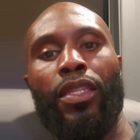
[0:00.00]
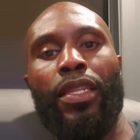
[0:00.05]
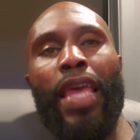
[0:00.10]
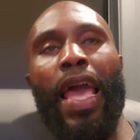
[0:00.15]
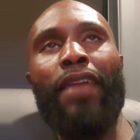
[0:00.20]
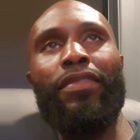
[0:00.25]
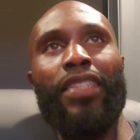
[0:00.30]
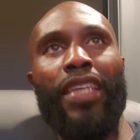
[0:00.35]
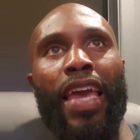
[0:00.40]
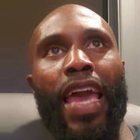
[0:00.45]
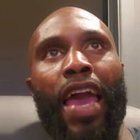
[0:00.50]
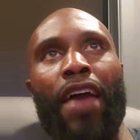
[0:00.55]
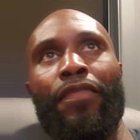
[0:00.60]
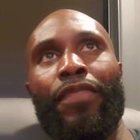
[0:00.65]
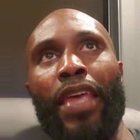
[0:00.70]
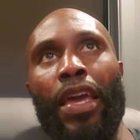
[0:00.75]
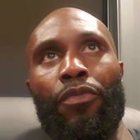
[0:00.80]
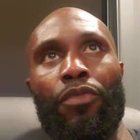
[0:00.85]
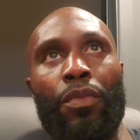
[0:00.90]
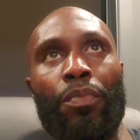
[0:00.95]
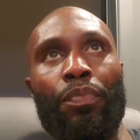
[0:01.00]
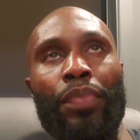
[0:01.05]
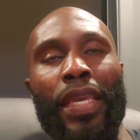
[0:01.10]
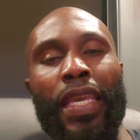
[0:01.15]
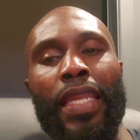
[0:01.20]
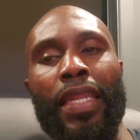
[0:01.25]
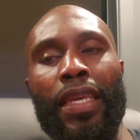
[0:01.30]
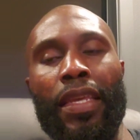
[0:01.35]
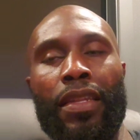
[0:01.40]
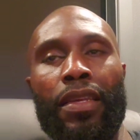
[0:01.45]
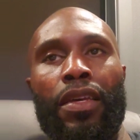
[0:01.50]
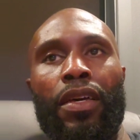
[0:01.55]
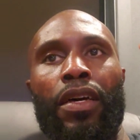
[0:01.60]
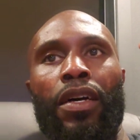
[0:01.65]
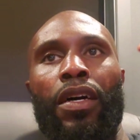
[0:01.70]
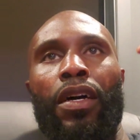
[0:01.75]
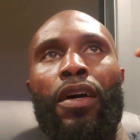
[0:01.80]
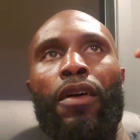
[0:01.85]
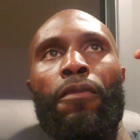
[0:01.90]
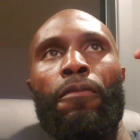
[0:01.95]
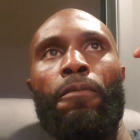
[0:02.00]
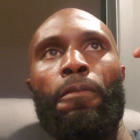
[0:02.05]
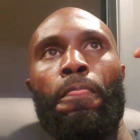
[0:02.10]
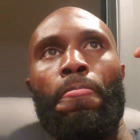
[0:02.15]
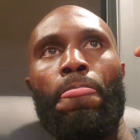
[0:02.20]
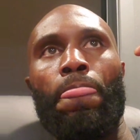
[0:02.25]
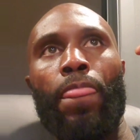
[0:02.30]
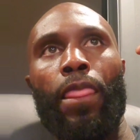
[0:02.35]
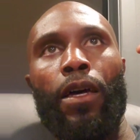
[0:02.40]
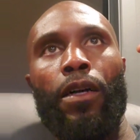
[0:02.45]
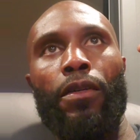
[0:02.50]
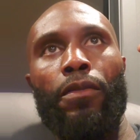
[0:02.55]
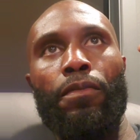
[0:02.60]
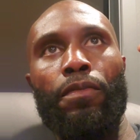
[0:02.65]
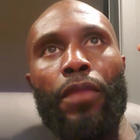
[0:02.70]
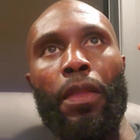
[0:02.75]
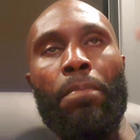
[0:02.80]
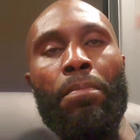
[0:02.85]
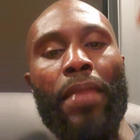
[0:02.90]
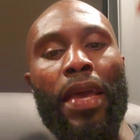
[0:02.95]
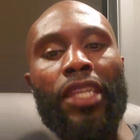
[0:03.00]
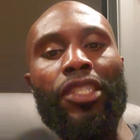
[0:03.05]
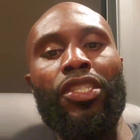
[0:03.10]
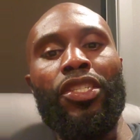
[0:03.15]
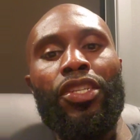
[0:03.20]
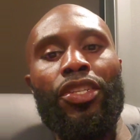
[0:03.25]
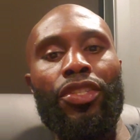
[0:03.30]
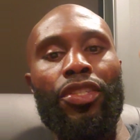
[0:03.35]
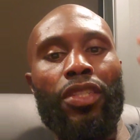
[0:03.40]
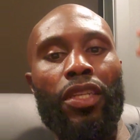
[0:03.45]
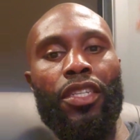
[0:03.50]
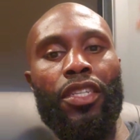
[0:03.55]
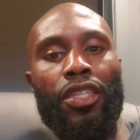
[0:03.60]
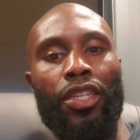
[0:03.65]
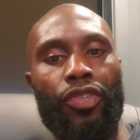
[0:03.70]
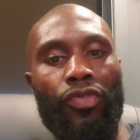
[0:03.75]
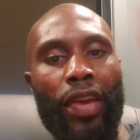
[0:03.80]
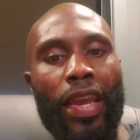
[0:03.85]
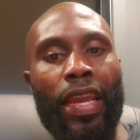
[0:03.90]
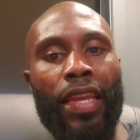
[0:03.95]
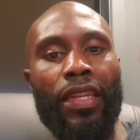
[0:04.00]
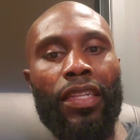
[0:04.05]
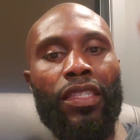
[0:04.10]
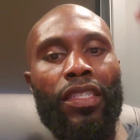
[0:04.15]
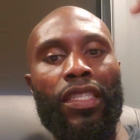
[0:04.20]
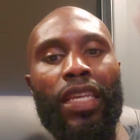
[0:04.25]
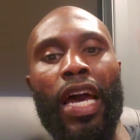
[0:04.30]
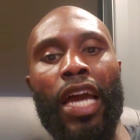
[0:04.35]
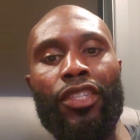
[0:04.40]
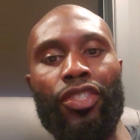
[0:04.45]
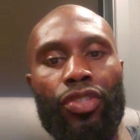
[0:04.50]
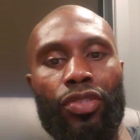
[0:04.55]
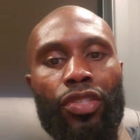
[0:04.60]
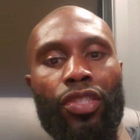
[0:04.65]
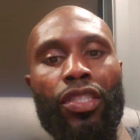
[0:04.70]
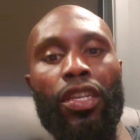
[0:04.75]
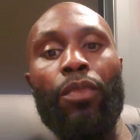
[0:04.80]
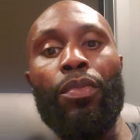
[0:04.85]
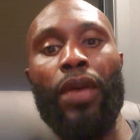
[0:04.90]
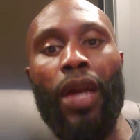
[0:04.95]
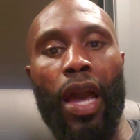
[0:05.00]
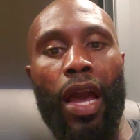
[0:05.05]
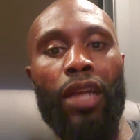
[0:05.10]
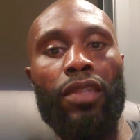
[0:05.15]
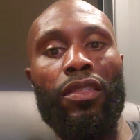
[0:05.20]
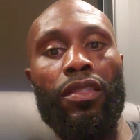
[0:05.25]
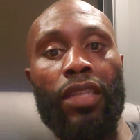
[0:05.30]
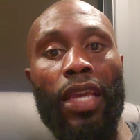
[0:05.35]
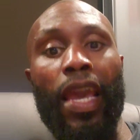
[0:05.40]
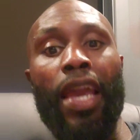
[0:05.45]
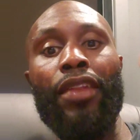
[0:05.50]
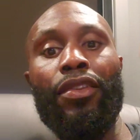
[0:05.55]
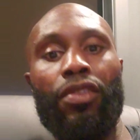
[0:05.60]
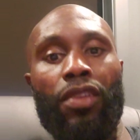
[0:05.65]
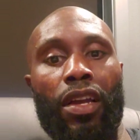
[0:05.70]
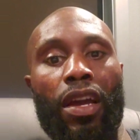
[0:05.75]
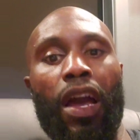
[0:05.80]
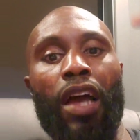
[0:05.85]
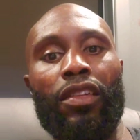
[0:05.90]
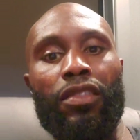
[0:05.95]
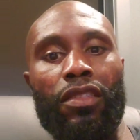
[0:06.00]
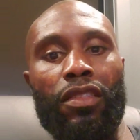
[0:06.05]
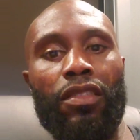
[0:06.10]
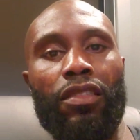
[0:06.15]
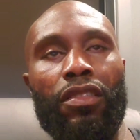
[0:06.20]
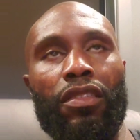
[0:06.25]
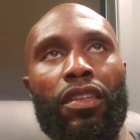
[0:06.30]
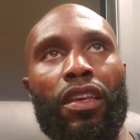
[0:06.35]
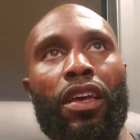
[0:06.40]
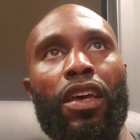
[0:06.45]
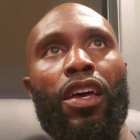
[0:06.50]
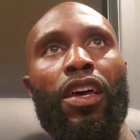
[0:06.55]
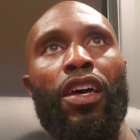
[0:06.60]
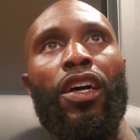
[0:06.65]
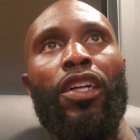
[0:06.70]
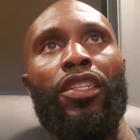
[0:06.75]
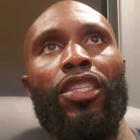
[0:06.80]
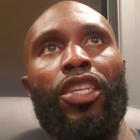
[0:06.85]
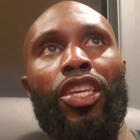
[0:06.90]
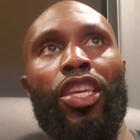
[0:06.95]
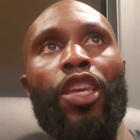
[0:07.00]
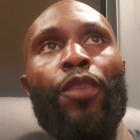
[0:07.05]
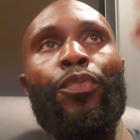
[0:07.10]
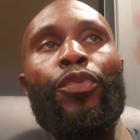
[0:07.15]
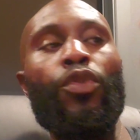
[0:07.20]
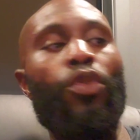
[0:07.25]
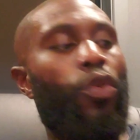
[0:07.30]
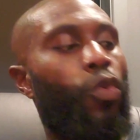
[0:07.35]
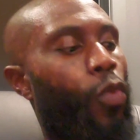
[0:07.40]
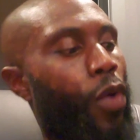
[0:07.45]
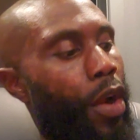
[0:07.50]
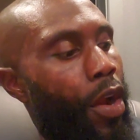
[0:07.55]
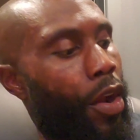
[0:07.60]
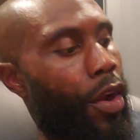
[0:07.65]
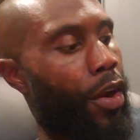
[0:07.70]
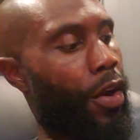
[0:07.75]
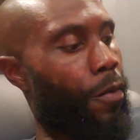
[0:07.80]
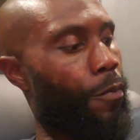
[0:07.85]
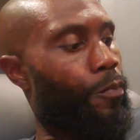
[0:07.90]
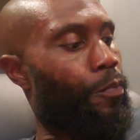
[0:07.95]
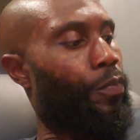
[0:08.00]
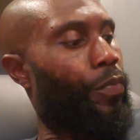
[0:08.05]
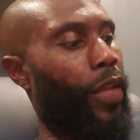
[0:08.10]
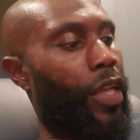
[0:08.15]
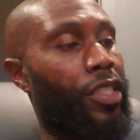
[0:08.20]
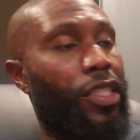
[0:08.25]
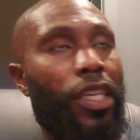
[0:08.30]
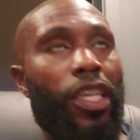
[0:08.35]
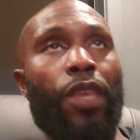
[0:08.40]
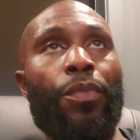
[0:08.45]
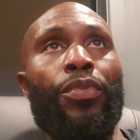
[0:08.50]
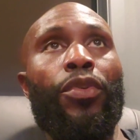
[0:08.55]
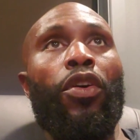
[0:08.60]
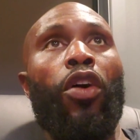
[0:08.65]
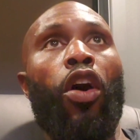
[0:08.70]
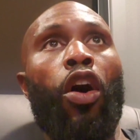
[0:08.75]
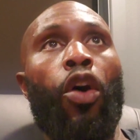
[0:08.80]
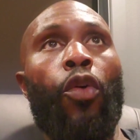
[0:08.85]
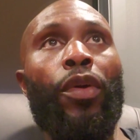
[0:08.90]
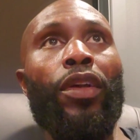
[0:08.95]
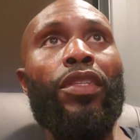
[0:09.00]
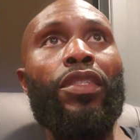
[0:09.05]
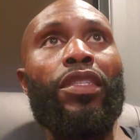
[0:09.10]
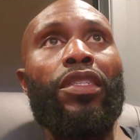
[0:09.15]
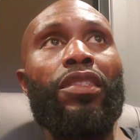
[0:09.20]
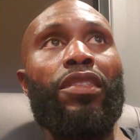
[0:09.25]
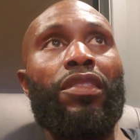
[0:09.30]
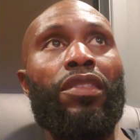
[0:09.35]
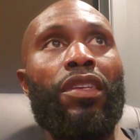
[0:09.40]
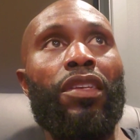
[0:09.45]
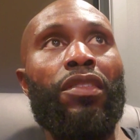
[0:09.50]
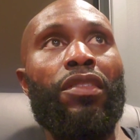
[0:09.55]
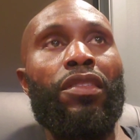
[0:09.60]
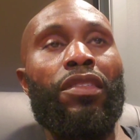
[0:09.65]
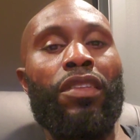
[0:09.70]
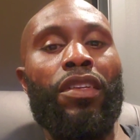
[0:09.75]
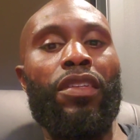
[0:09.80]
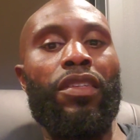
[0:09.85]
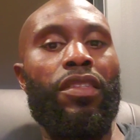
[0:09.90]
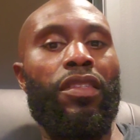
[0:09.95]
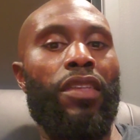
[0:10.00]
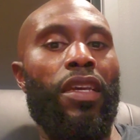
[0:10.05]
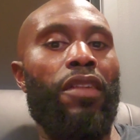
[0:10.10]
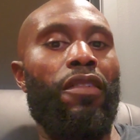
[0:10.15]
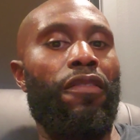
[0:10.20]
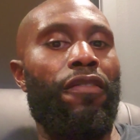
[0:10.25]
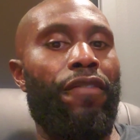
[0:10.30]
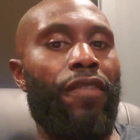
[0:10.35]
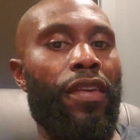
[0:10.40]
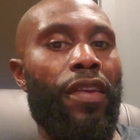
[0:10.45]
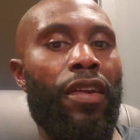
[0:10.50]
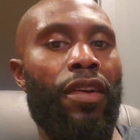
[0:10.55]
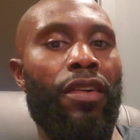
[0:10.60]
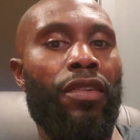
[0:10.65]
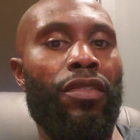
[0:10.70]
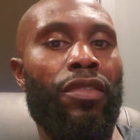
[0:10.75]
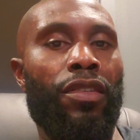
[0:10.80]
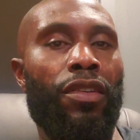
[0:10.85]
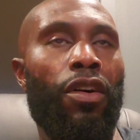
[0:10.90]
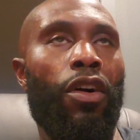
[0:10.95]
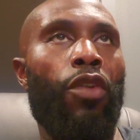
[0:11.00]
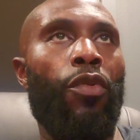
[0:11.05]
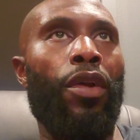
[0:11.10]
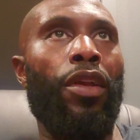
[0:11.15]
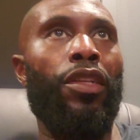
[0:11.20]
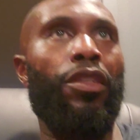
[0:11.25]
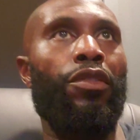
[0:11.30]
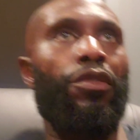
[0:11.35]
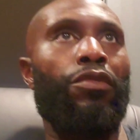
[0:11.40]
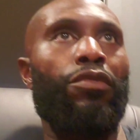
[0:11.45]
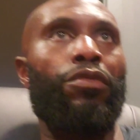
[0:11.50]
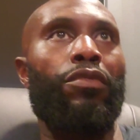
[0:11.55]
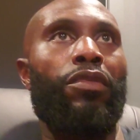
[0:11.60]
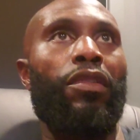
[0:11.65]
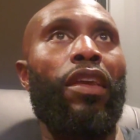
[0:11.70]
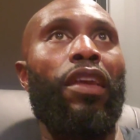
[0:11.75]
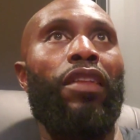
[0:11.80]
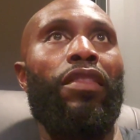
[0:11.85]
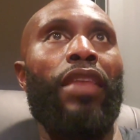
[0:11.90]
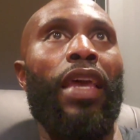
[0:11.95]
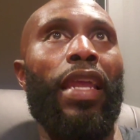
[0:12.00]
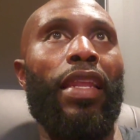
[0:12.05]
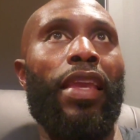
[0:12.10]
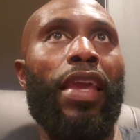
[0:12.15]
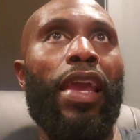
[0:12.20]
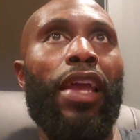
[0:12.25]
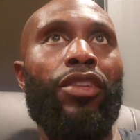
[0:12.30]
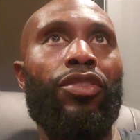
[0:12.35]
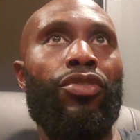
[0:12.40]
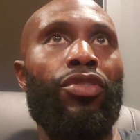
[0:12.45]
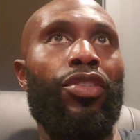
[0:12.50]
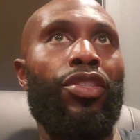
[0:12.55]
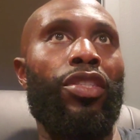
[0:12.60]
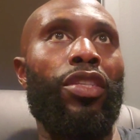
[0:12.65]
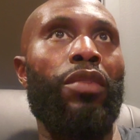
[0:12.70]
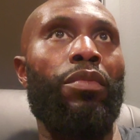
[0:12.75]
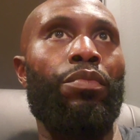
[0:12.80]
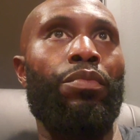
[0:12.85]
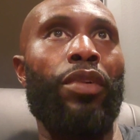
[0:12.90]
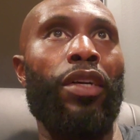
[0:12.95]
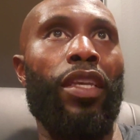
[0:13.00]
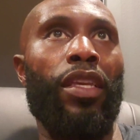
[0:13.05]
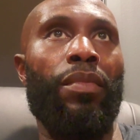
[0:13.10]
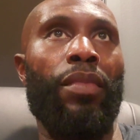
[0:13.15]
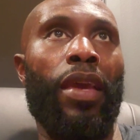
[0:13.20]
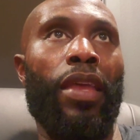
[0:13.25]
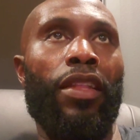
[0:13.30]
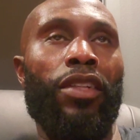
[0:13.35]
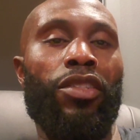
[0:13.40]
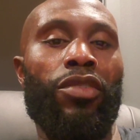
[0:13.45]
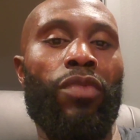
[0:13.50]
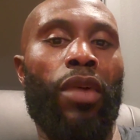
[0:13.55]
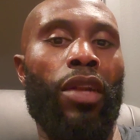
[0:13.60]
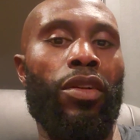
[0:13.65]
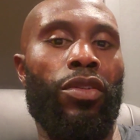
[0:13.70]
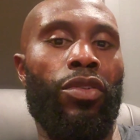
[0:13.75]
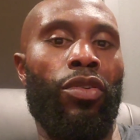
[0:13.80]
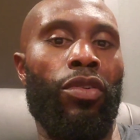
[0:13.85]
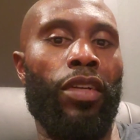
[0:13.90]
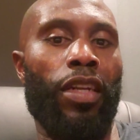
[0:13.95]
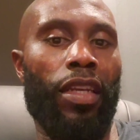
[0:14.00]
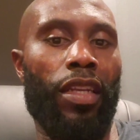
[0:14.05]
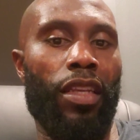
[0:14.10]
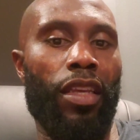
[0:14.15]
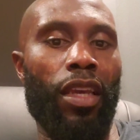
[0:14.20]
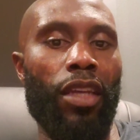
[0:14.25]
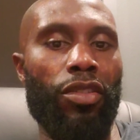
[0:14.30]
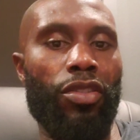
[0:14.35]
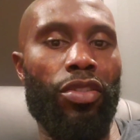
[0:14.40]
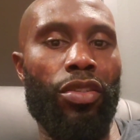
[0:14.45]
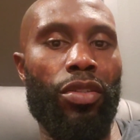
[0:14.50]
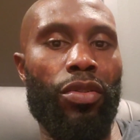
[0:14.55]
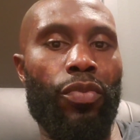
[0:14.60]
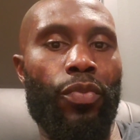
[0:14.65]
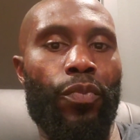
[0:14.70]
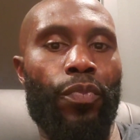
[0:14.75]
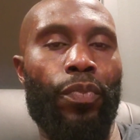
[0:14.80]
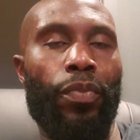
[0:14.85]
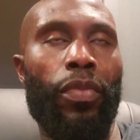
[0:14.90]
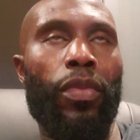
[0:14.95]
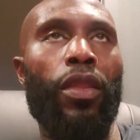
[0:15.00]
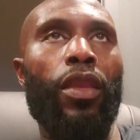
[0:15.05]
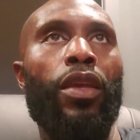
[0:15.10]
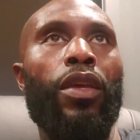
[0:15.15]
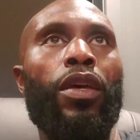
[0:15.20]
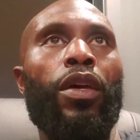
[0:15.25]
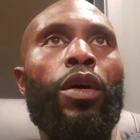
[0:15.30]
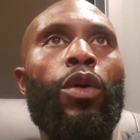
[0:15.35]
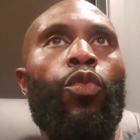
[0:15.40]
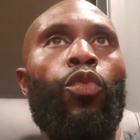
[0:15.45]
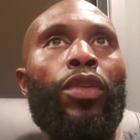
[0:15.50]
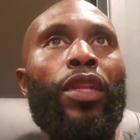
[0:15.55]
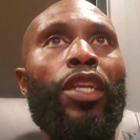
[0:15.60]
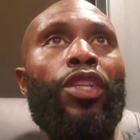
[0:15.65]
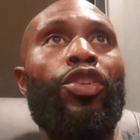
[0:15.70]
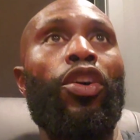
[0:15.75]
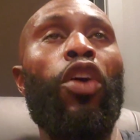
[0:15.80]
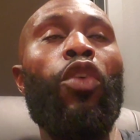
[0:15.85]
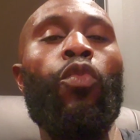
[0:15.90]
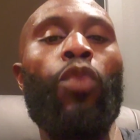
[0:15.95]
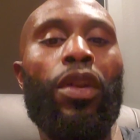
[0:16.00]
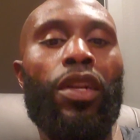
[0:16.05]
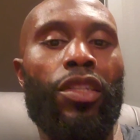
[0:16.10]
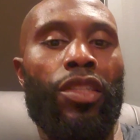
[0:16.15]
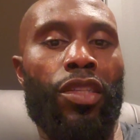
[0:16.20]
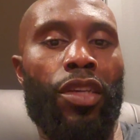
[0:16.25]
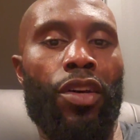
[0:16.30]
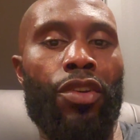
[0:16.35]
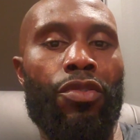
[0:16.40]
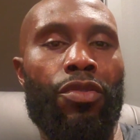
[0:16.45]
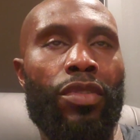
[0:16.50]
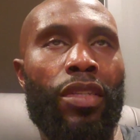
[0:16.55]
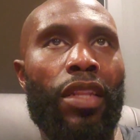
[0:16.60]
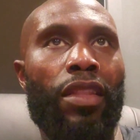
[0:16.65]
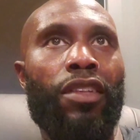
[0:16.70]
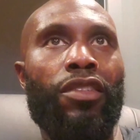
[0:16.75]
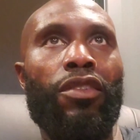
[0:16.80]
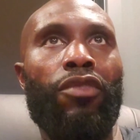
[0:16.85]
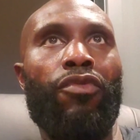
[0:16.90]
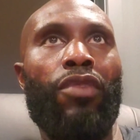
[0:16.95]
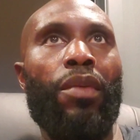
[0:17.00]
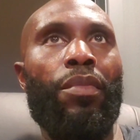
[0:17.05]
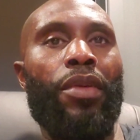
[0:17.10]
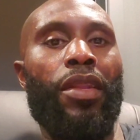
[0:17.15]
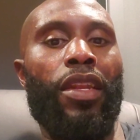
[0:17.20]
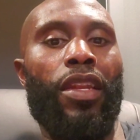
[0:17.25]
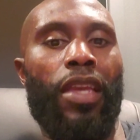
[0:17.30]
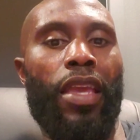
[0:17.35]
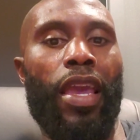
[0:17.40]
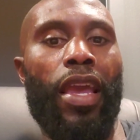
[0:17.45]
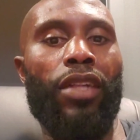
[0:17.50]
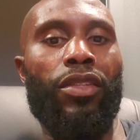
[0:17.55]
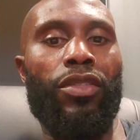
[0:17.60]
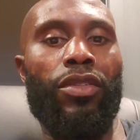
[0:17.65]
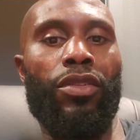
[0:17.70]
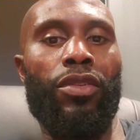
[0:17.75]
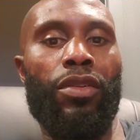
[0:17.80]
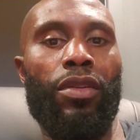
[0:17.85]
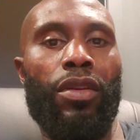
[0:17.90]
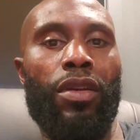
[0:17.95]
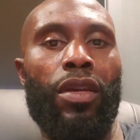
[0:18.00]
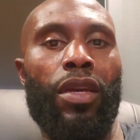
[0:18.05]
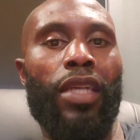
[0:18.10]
They have to have that repeated message ingrained inside your subconscious and your conscience to keep you aware and to keep you always consistently in a state of fear, to always think that cancer is some boogeyman that's around the corner that can get you. What they don't want to tell you is that there's a remedy to cancer.